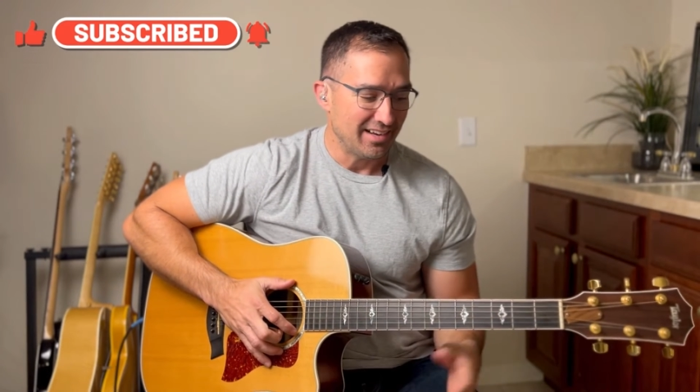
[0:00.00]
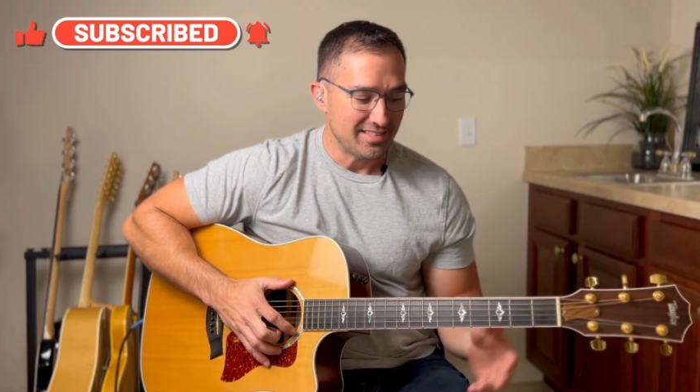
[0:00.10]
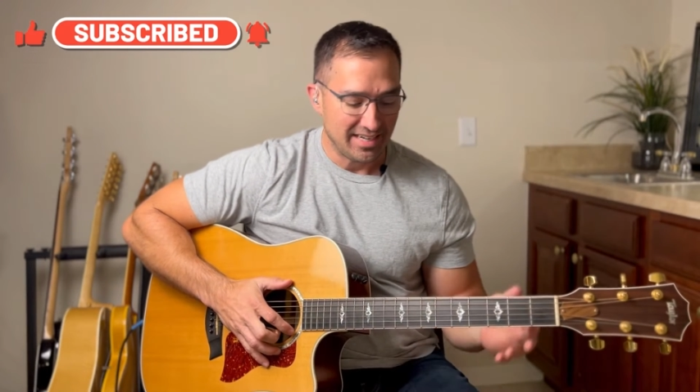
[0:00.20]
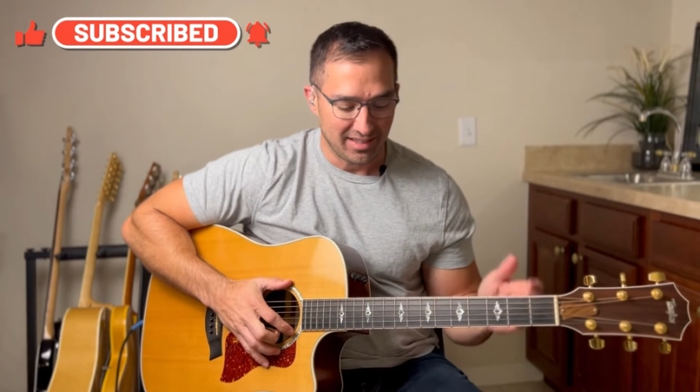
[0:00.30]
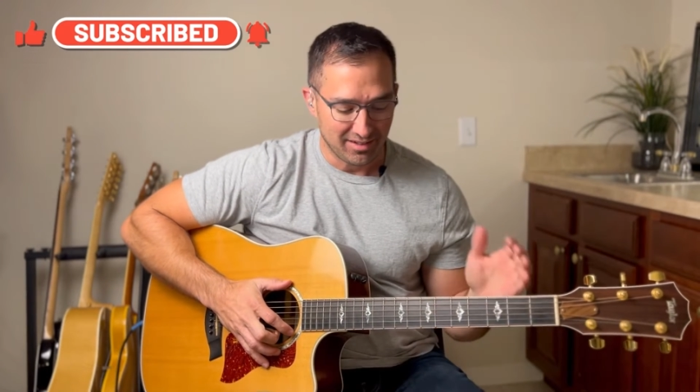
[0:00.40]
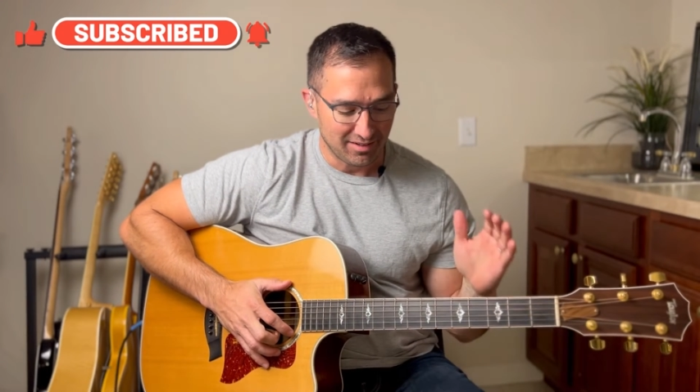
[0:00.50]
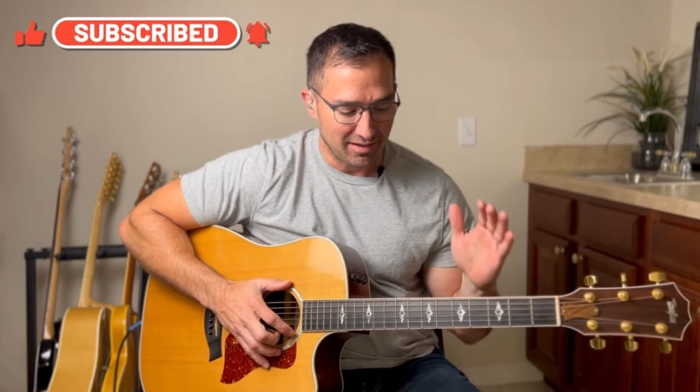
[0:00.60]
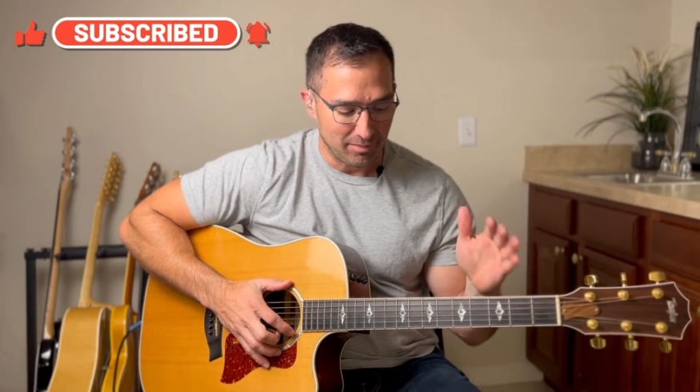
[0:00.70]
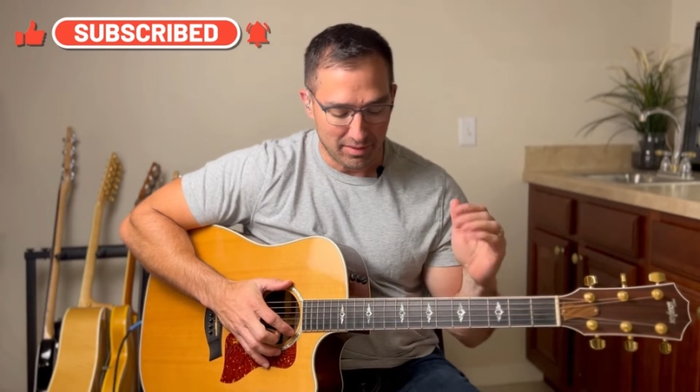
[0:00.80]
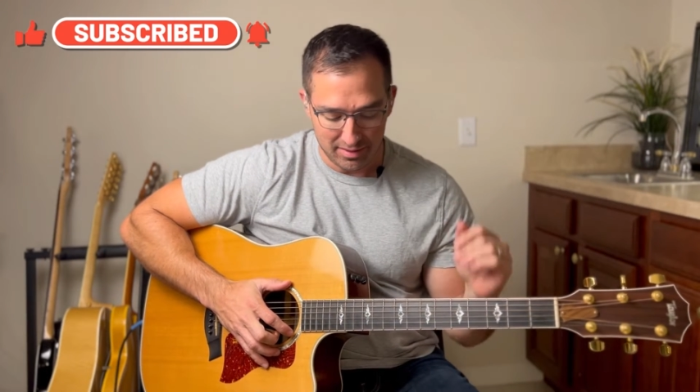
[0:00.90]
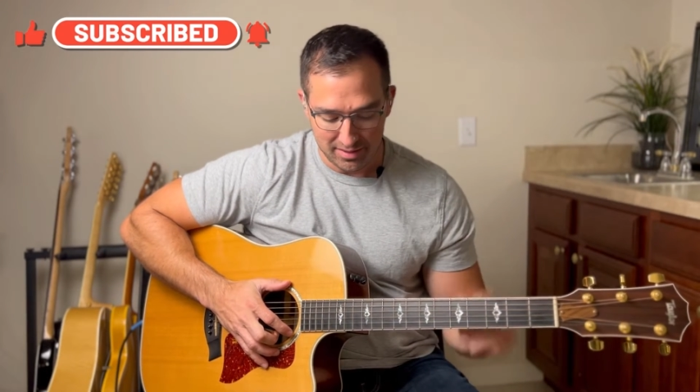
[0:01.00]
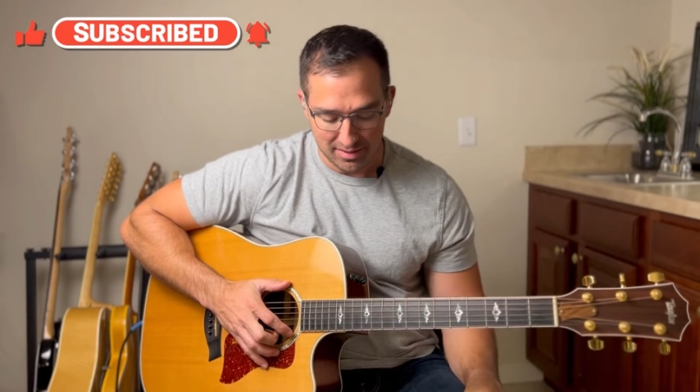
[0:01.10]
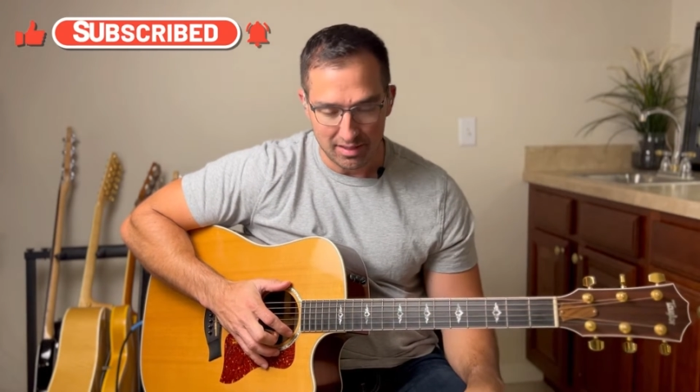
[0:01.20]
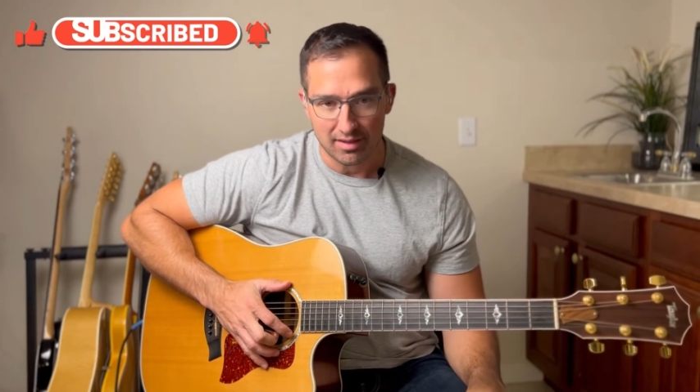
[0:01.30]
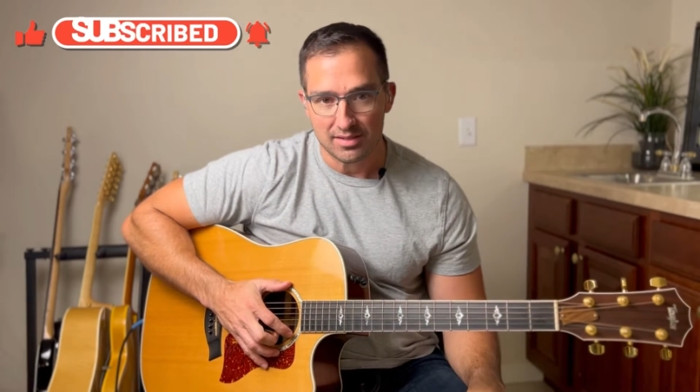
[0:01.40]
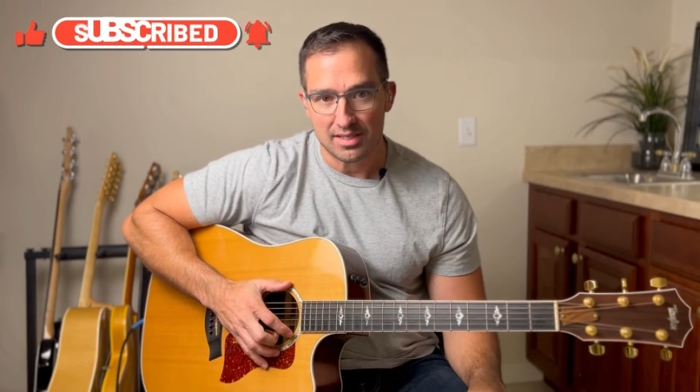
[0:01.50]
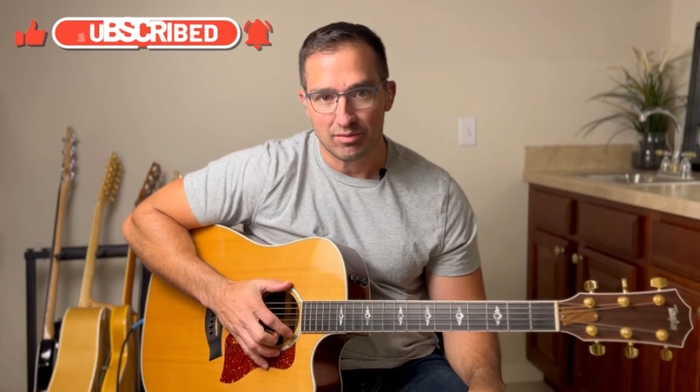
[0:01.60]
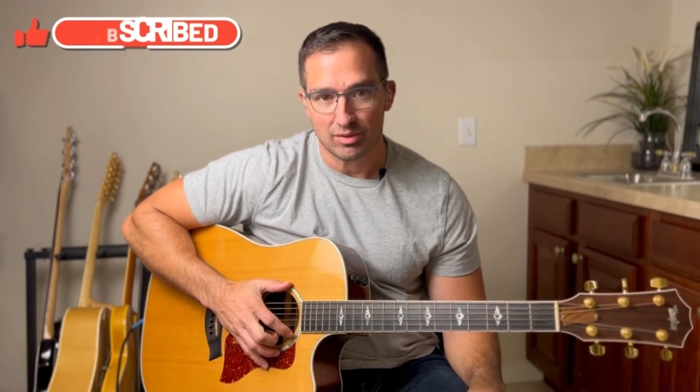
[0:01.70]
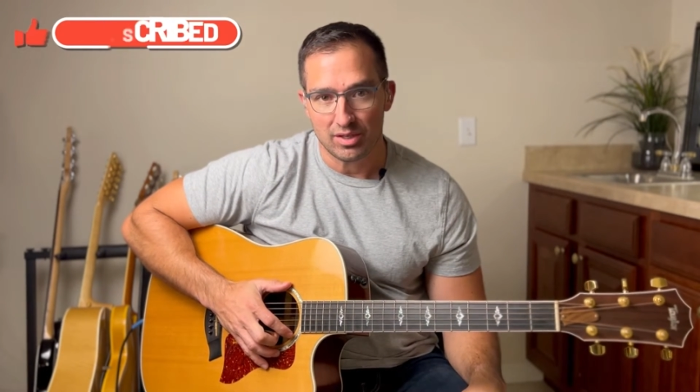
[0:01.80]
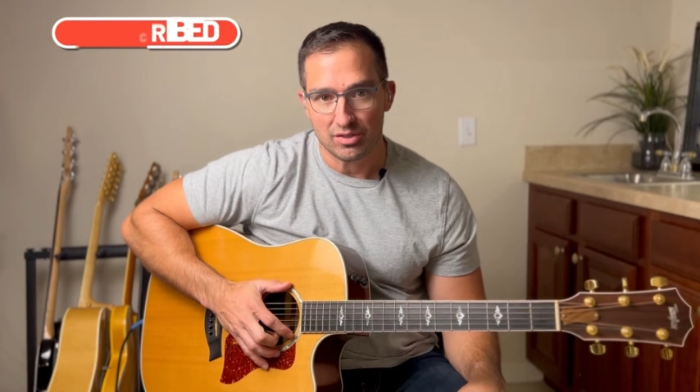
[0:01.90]
Taylor. I bought this
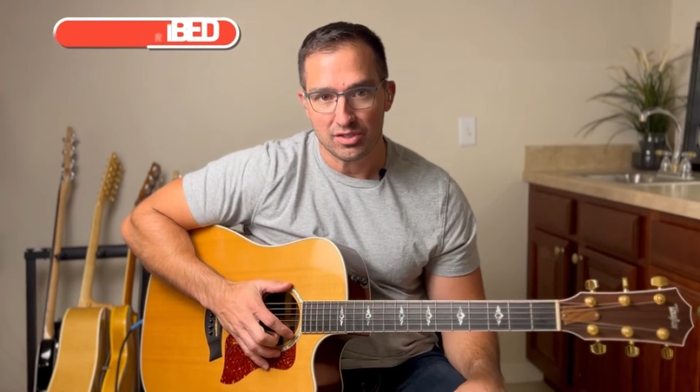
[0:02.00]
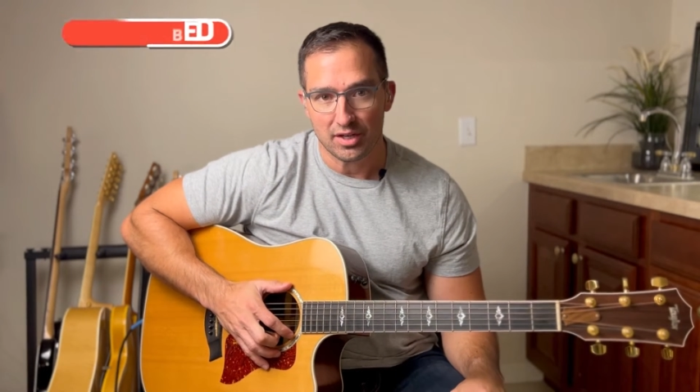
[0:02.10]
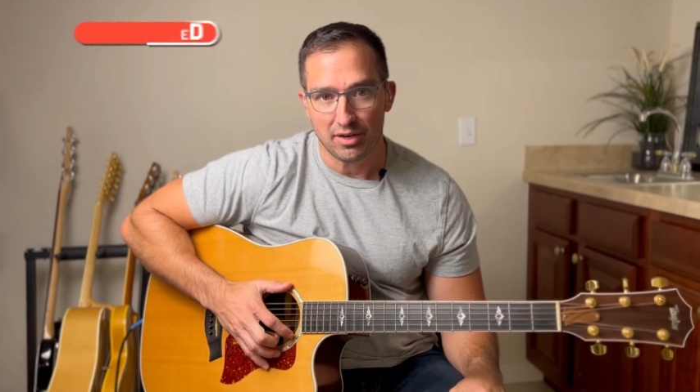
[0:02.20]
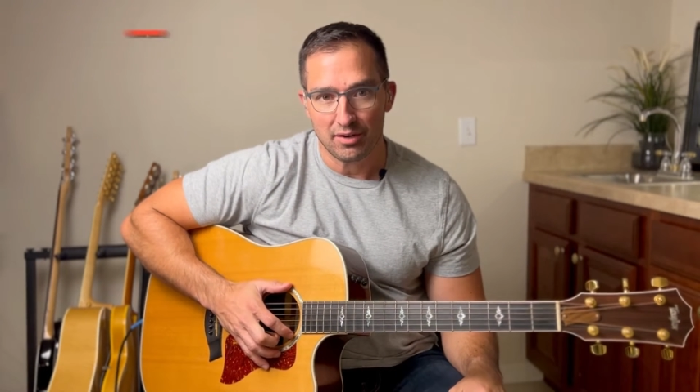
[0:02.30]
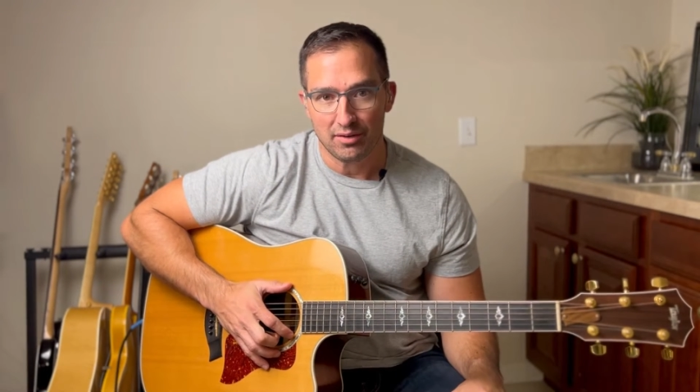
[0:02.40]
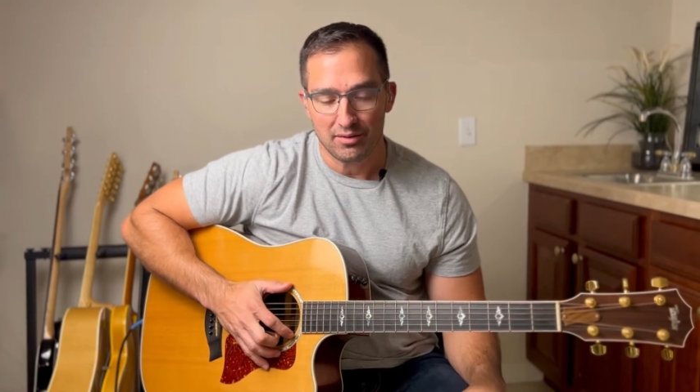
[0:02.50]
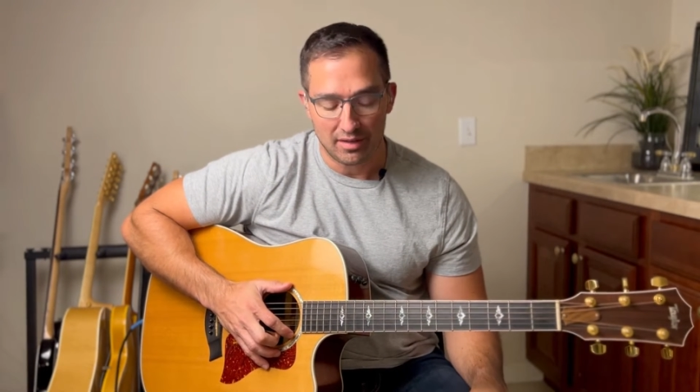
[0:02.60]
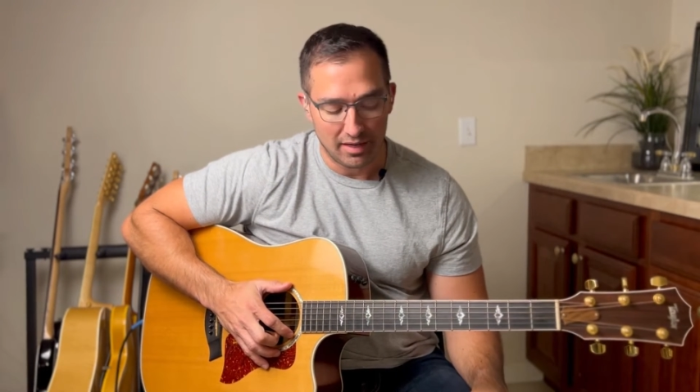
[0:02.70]
several years ago